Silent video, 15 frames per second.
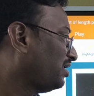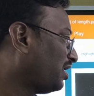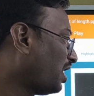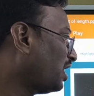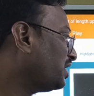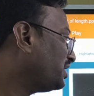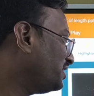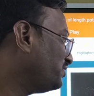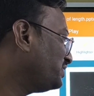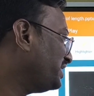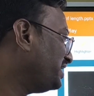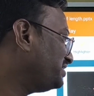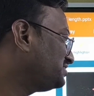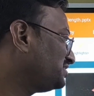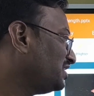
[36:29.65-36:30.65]
longer
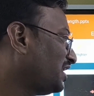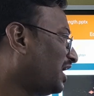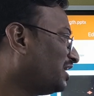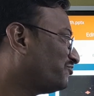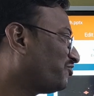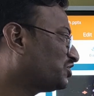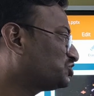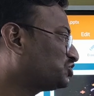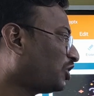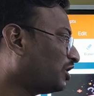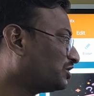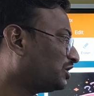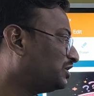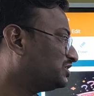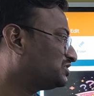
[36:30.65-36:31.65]
units, and for shorter